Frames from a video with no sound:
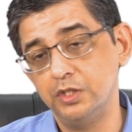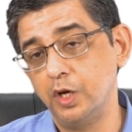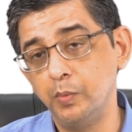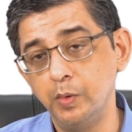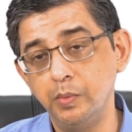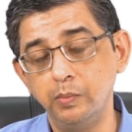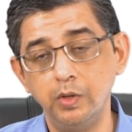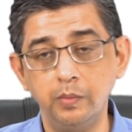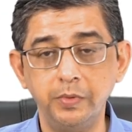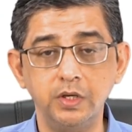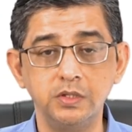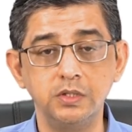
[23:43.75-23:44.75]
Double bubble
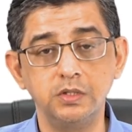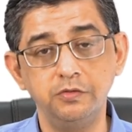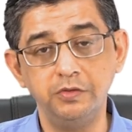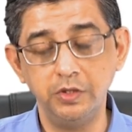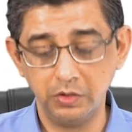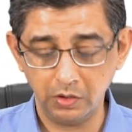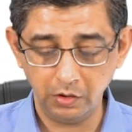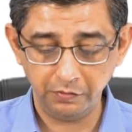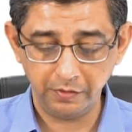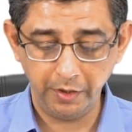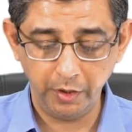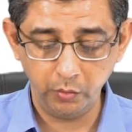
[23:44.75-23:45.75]
appearance is a feature of
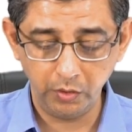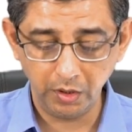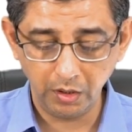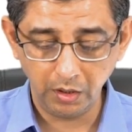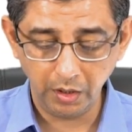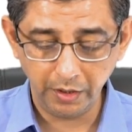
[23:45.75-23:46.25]
duodenal